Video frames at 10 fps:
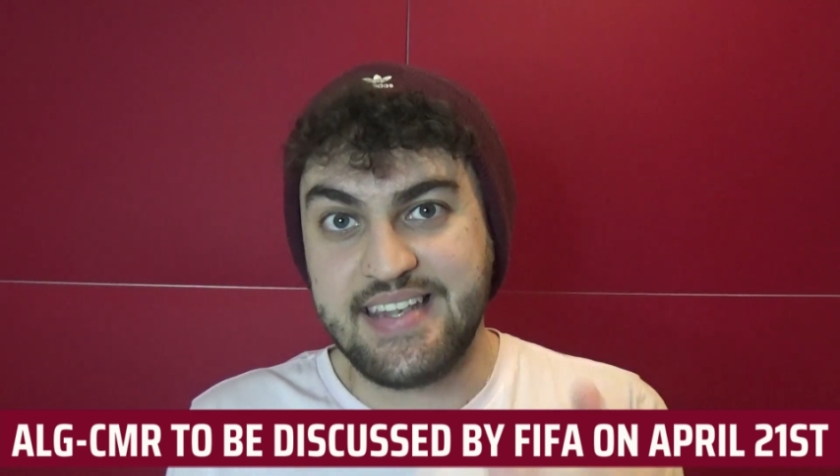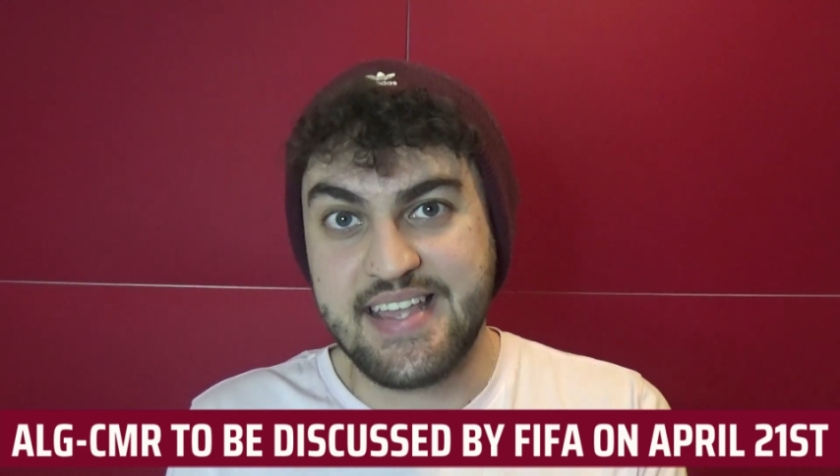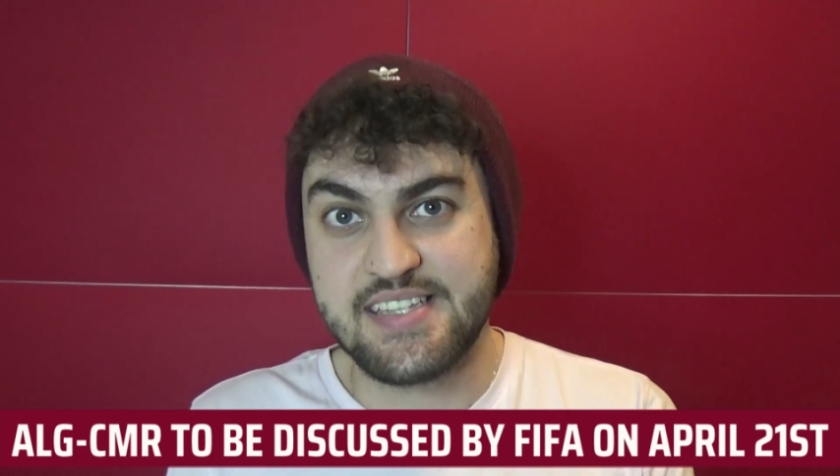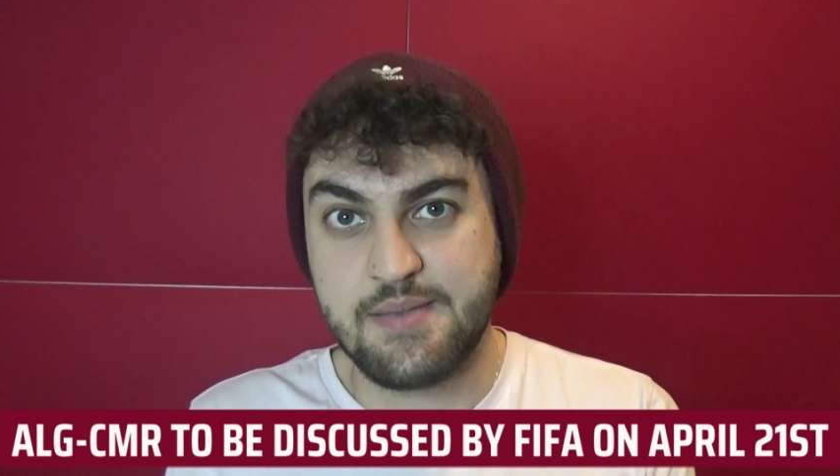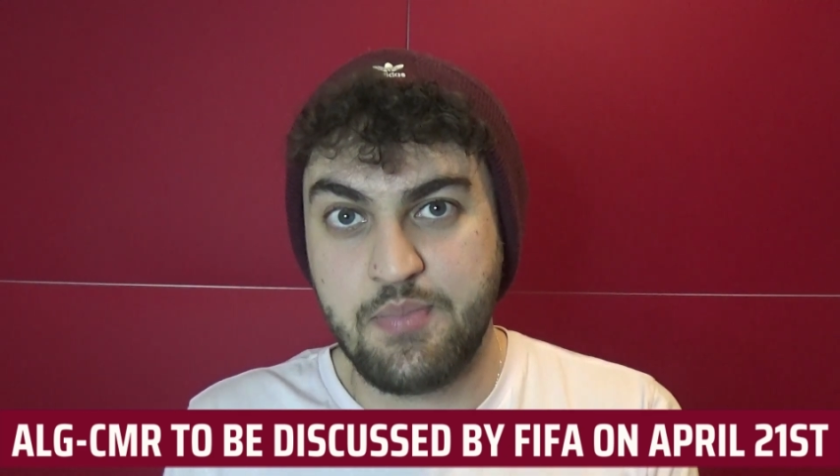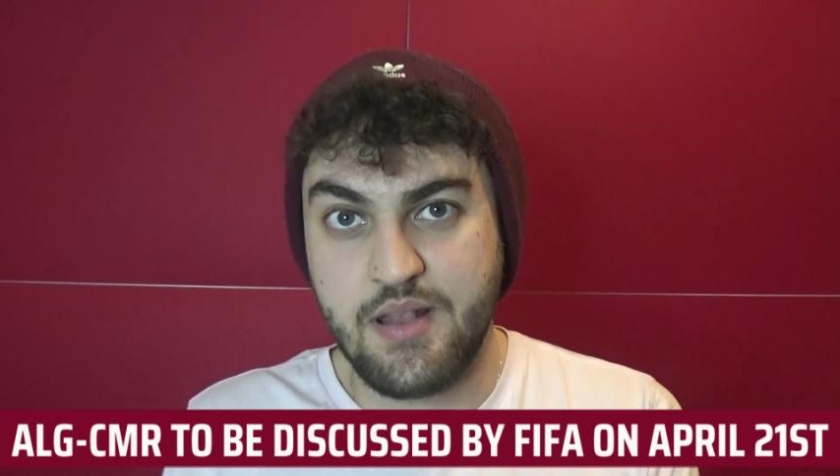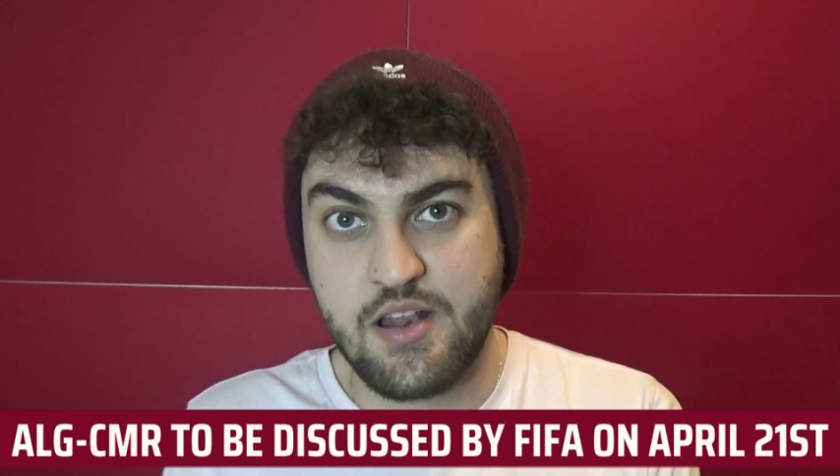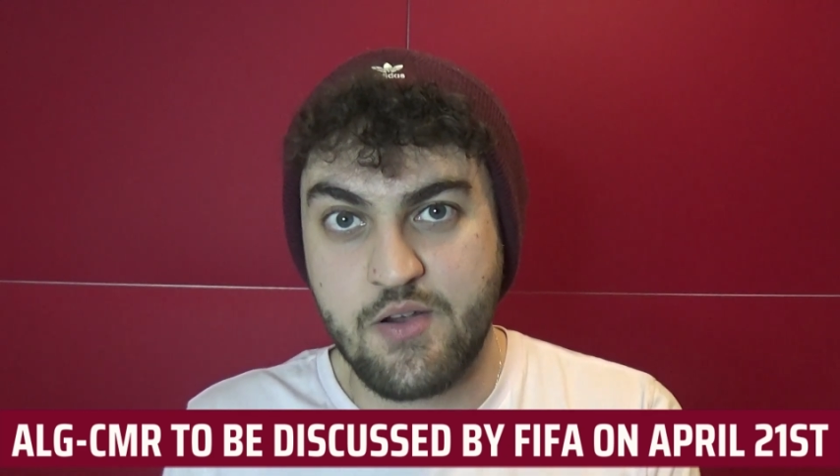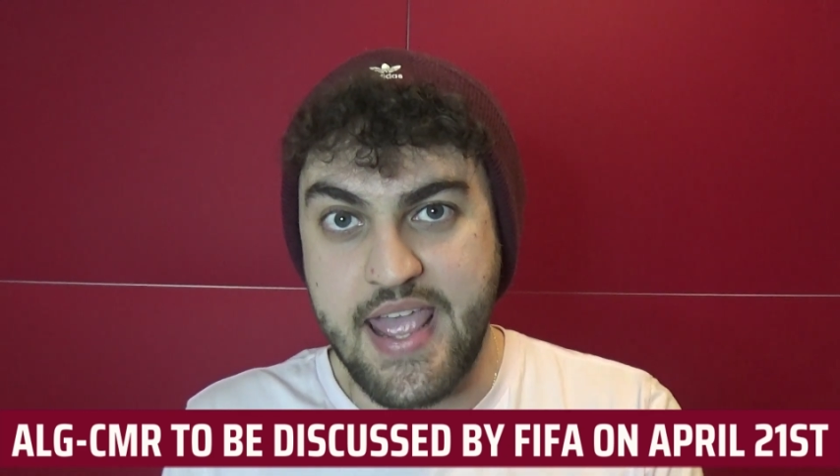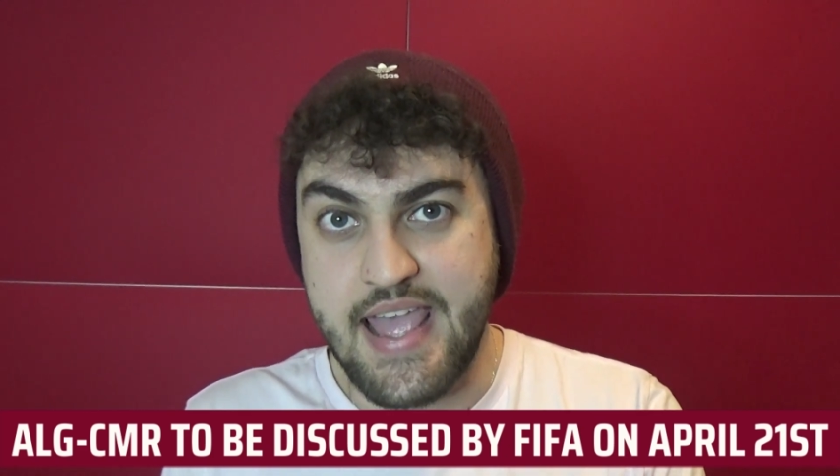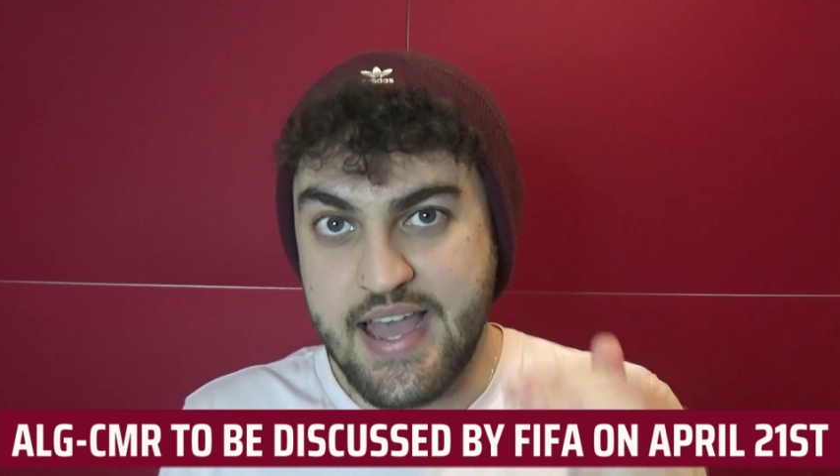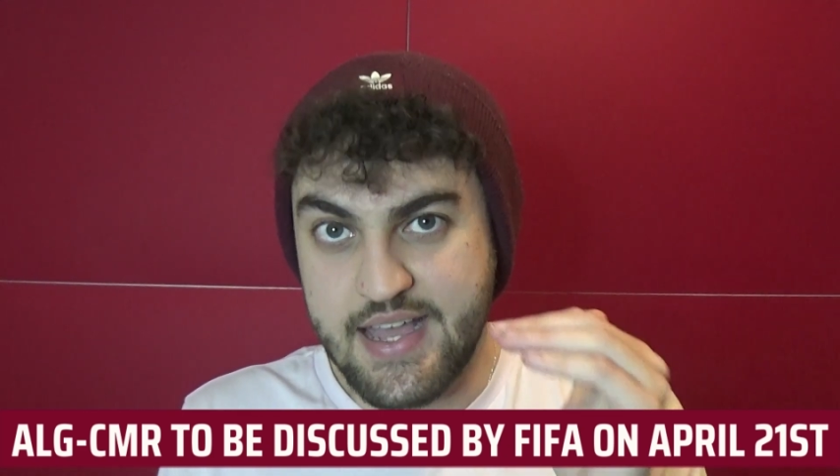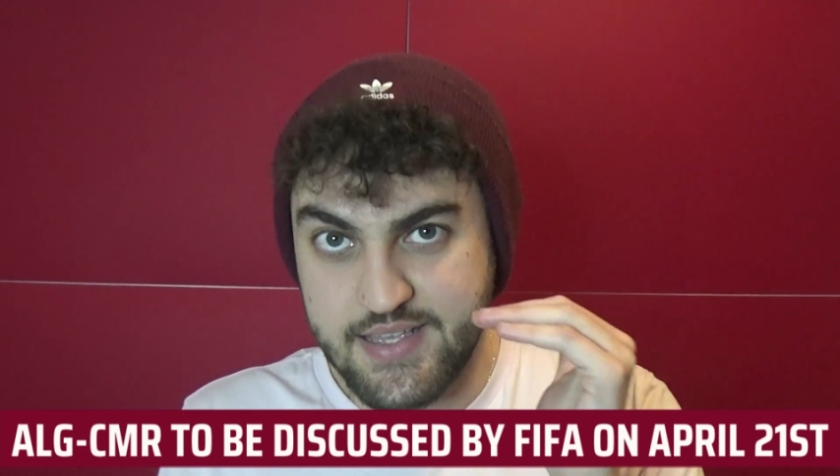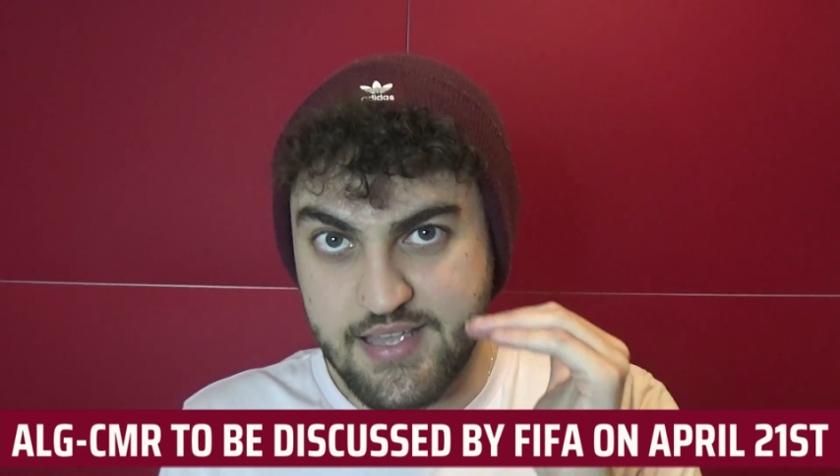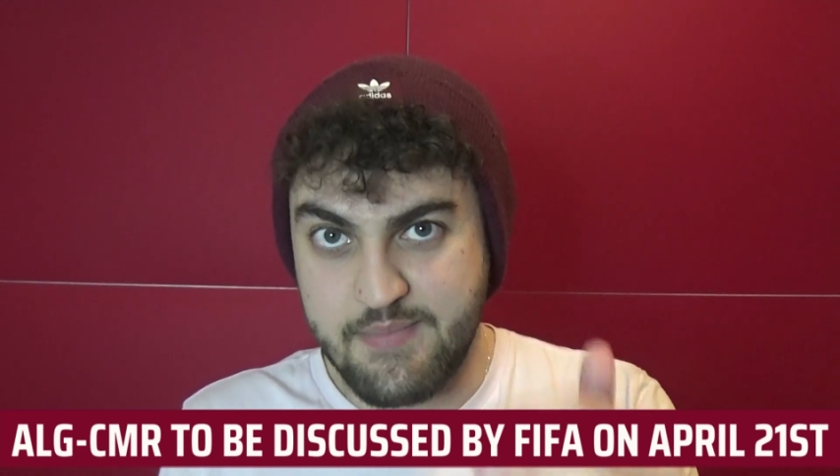disciplinary
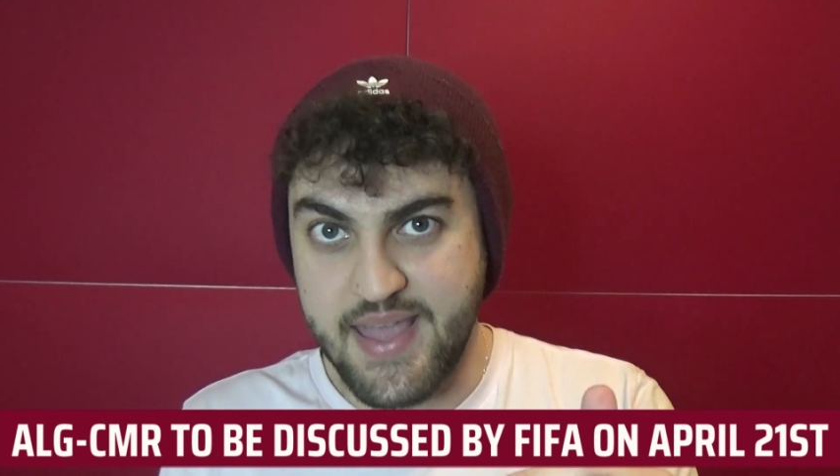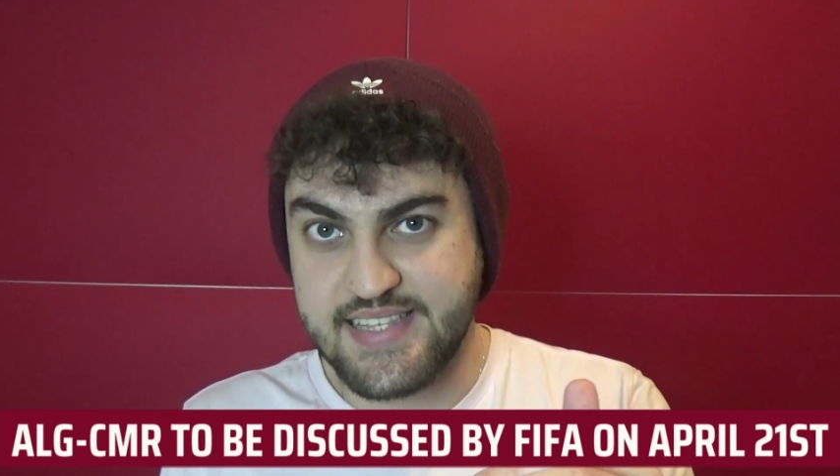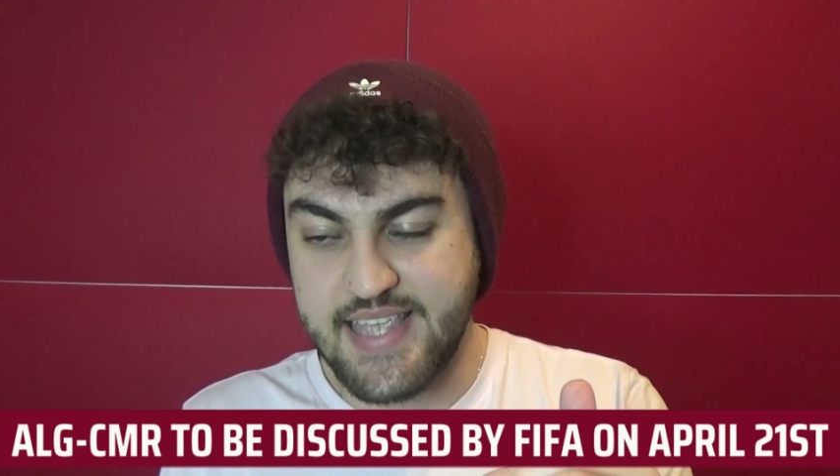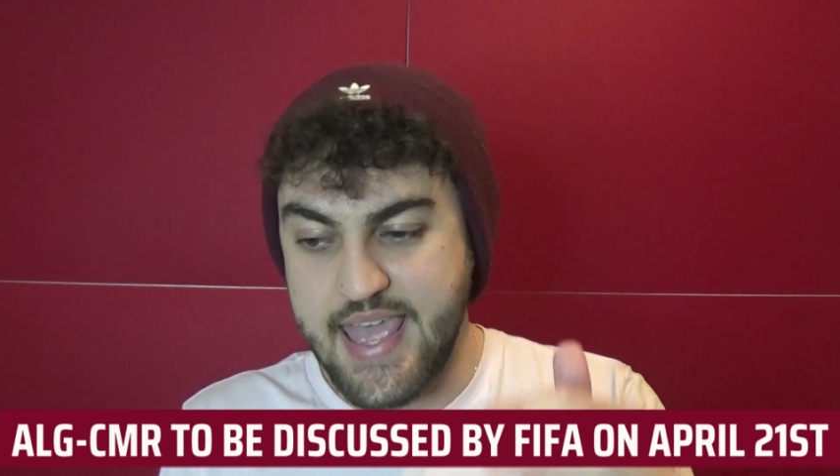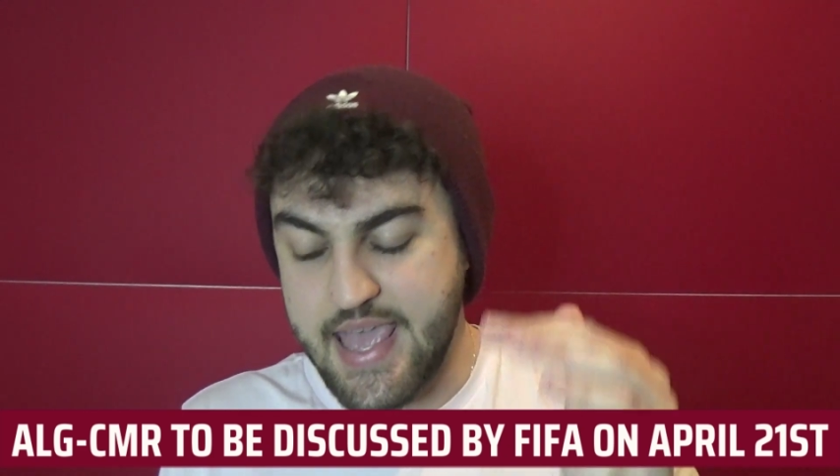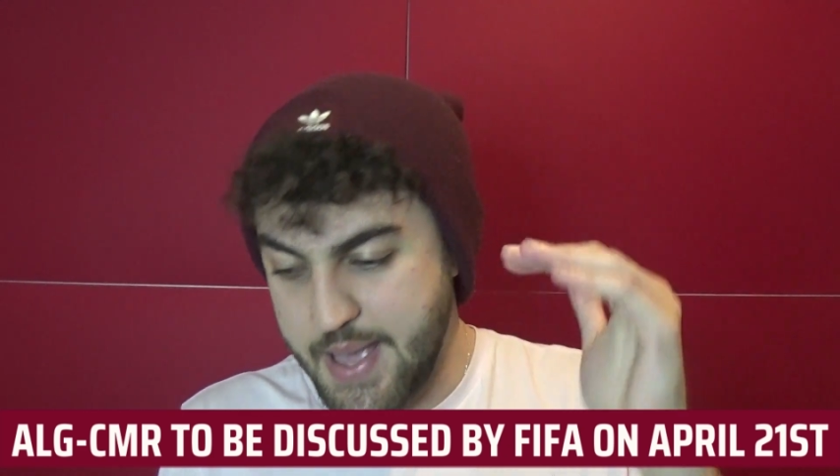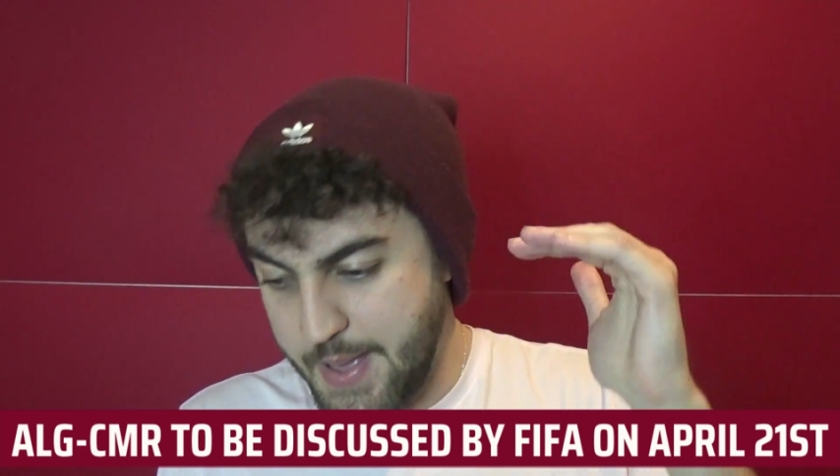committee